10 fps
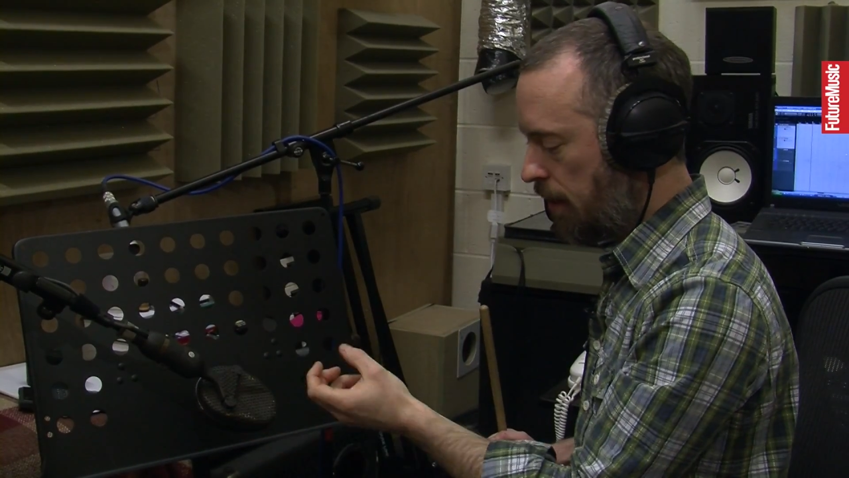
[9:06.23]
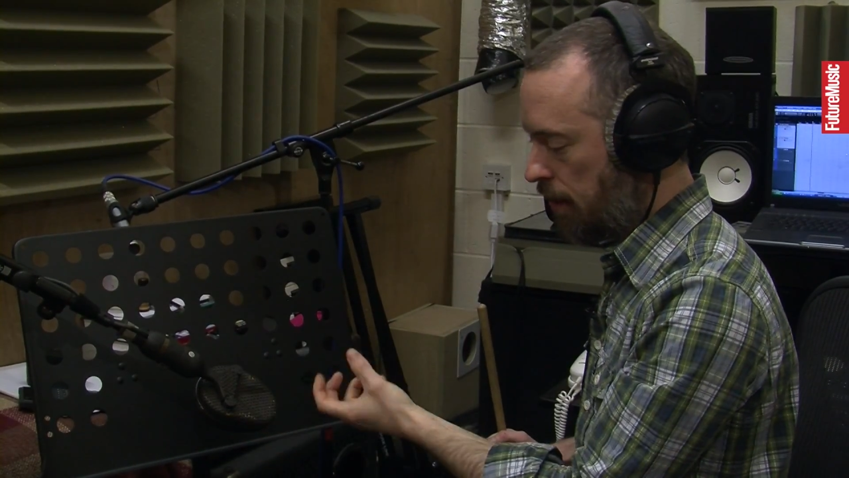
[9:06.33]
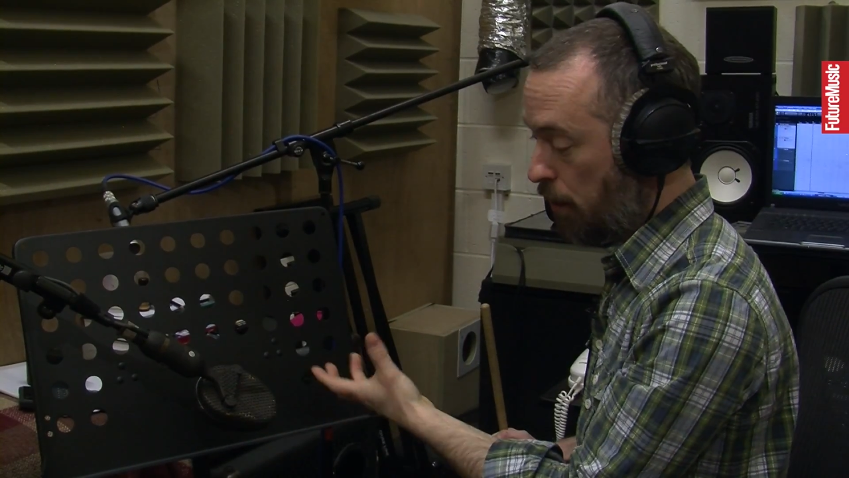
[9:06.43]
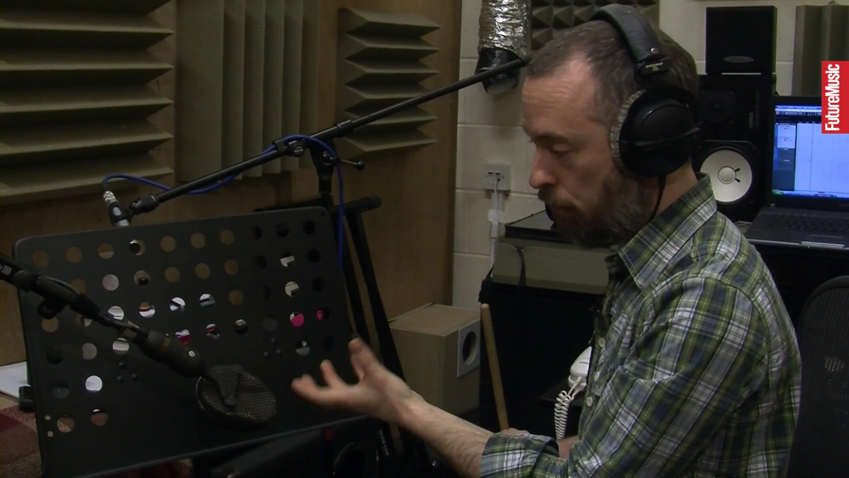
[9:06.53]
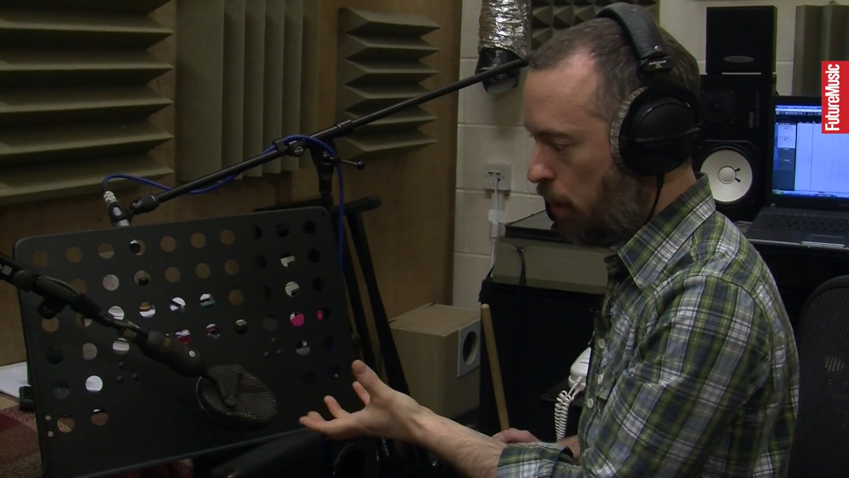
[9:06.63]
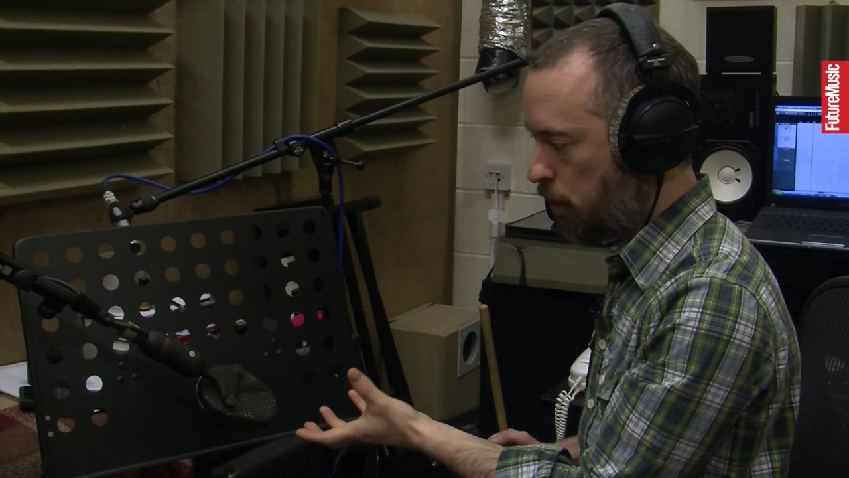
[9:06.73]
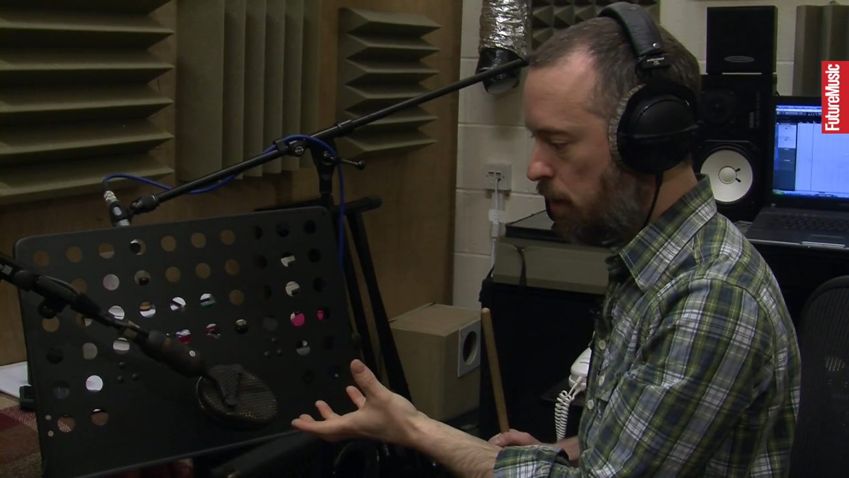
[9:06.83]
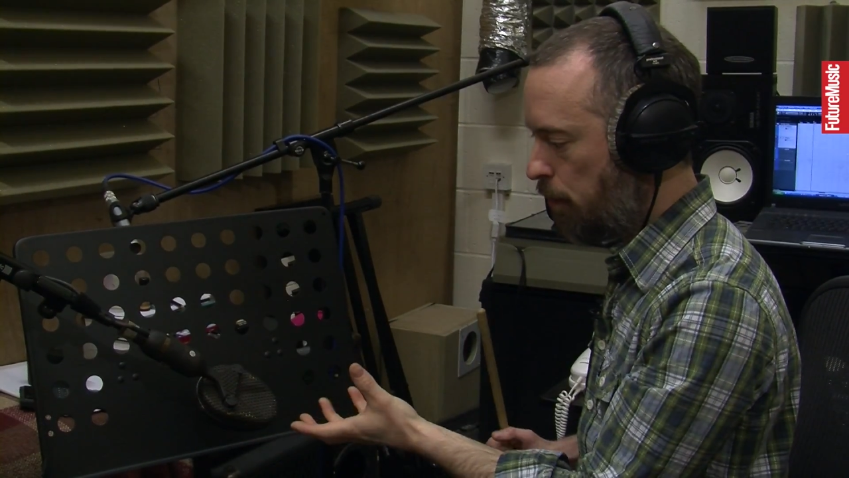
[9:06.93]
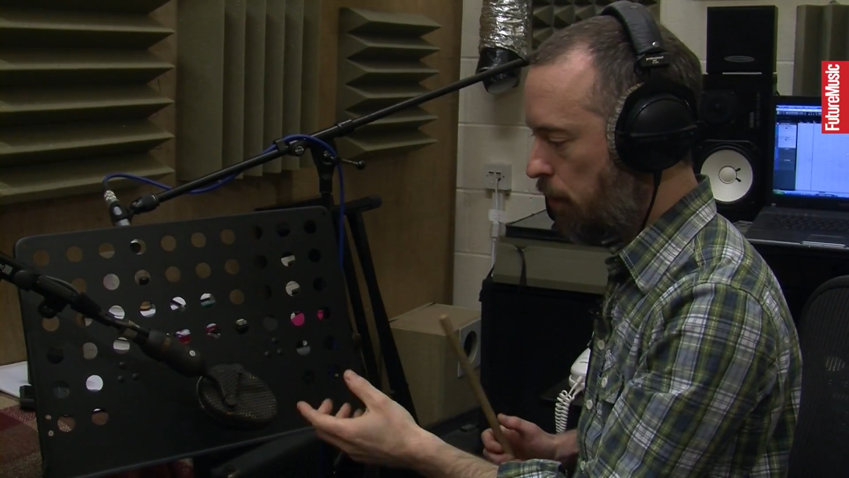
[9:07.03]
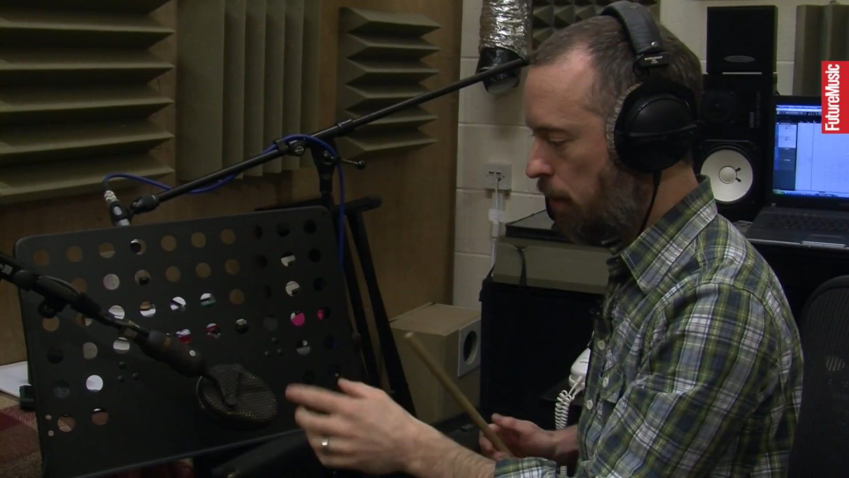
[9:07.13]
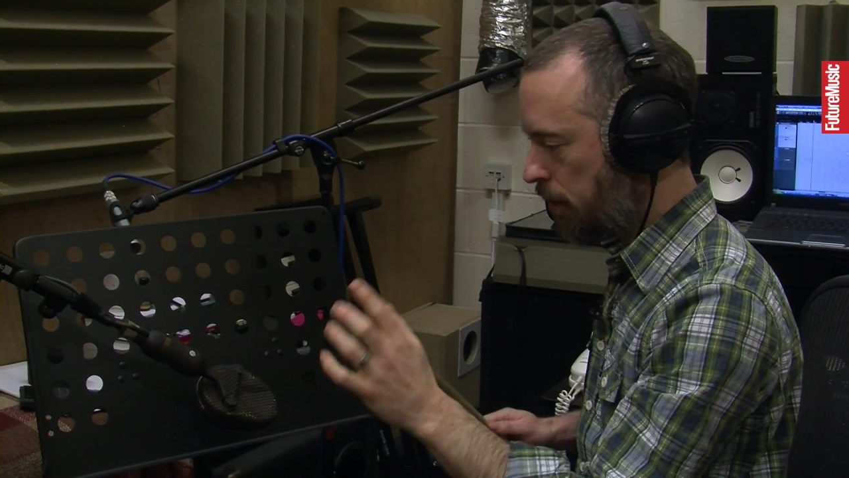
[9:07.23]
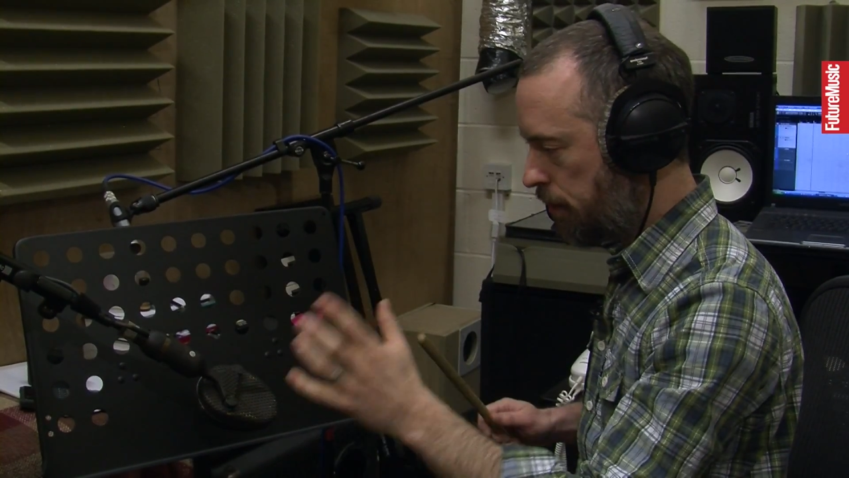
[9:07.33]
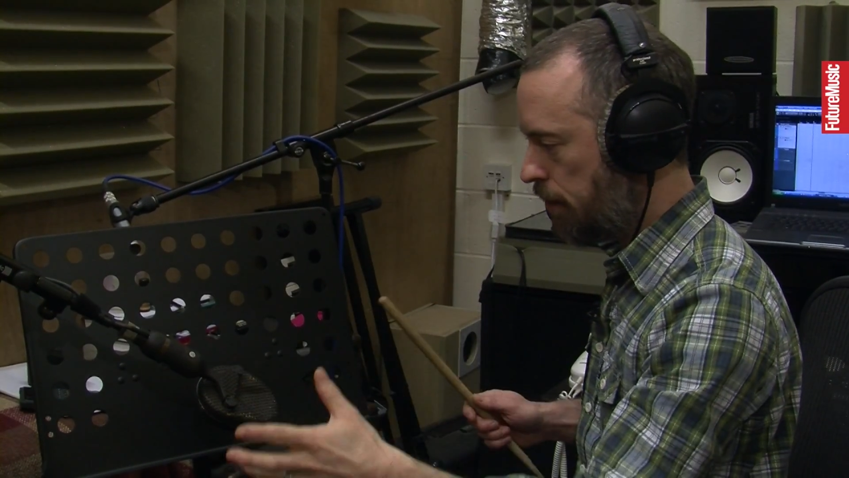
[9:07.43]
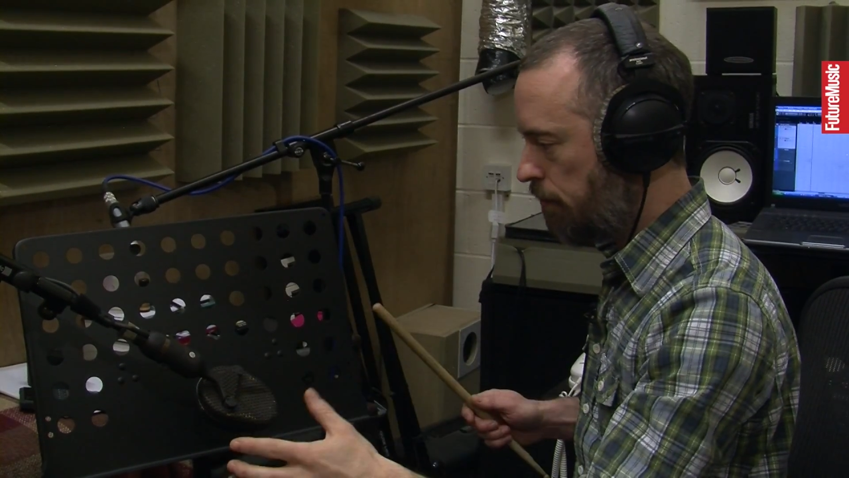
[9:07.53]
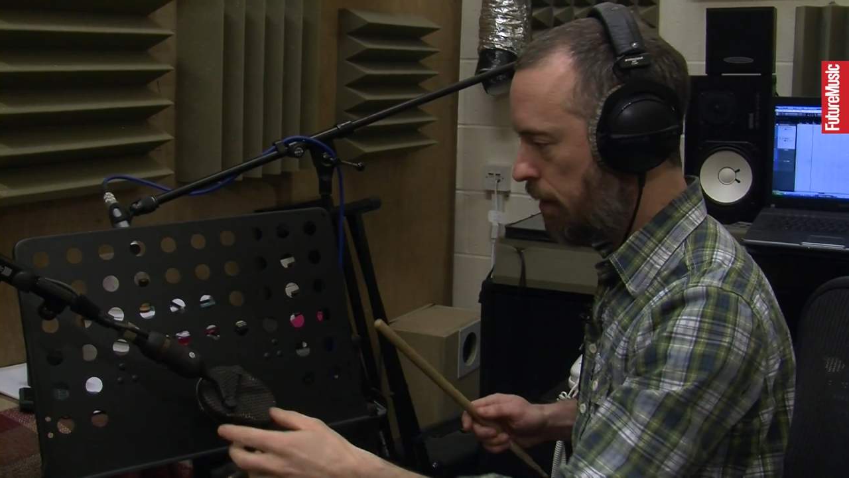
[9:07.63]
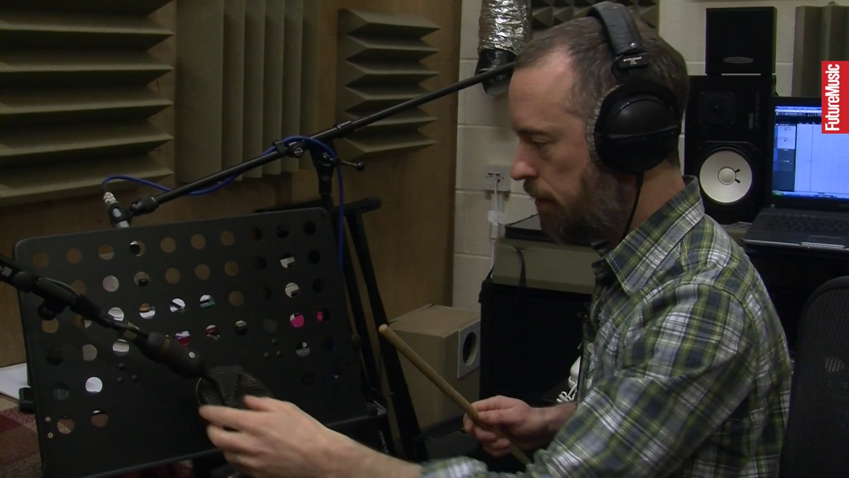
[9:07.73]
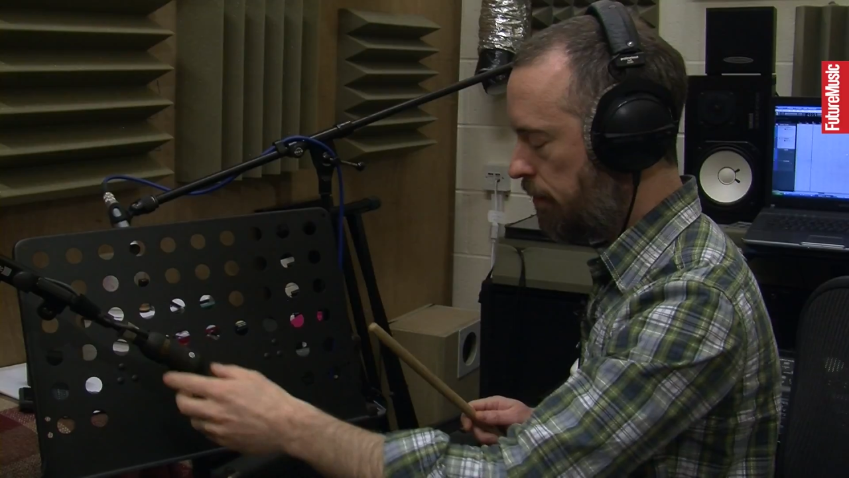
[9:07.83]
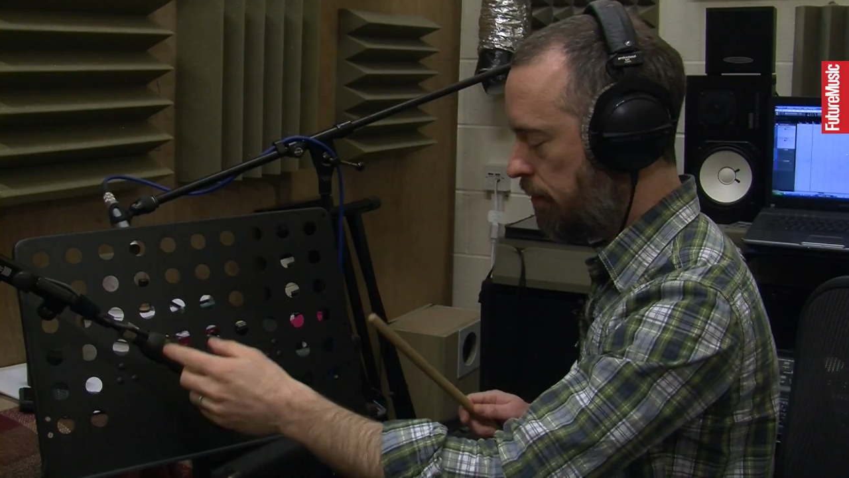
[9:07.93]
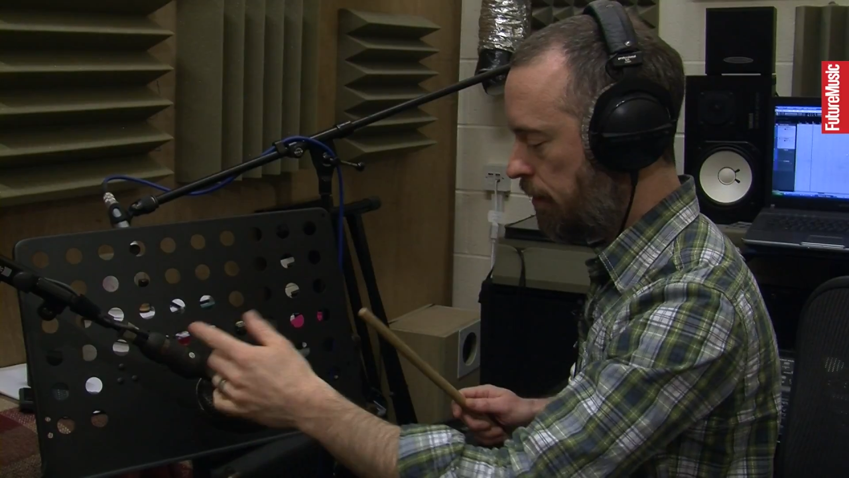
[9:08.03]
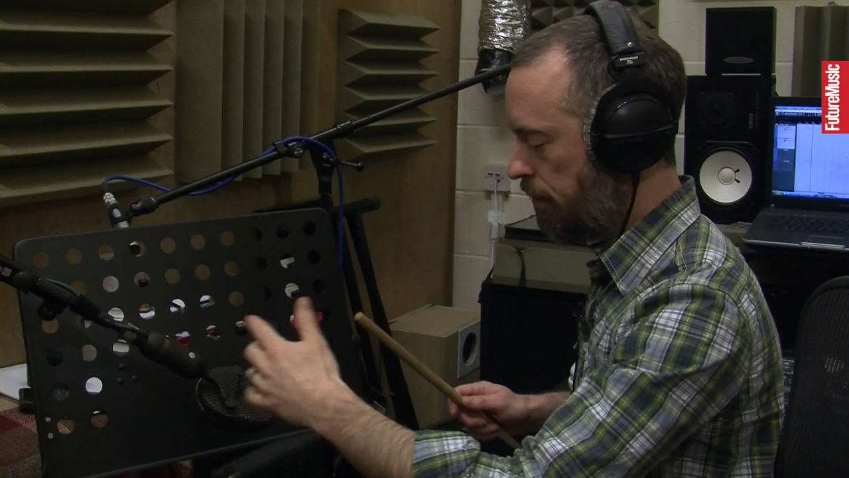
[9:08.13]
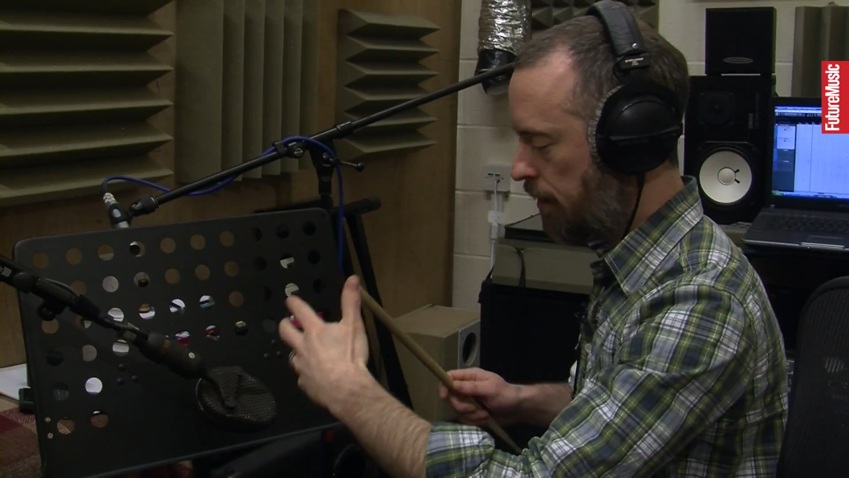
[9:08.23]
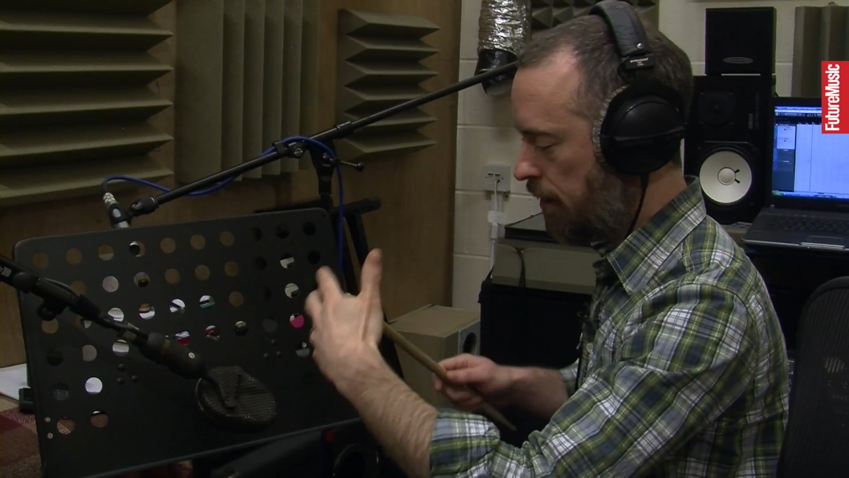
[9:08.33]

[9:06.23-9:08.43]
low frequency build up because of the resonance of